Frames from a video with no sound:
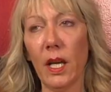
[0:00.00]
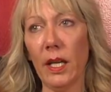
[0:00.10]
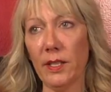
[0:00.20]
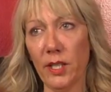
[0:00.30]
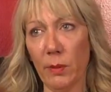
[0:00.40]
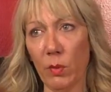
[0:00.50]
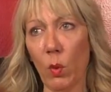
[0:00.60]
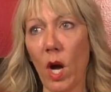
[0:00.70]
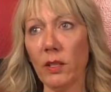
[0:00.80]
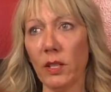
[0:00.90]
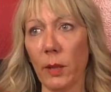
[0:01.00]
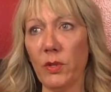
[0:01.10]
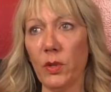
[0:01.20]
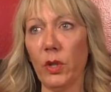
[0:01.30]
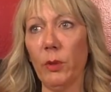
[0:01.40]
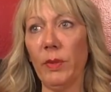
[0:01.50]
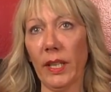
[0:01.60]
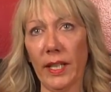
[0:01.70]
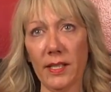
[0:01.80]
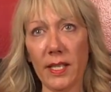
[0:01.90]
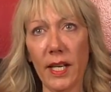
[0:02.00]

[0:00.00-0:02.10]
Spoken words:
and Timber walked up to him and laid his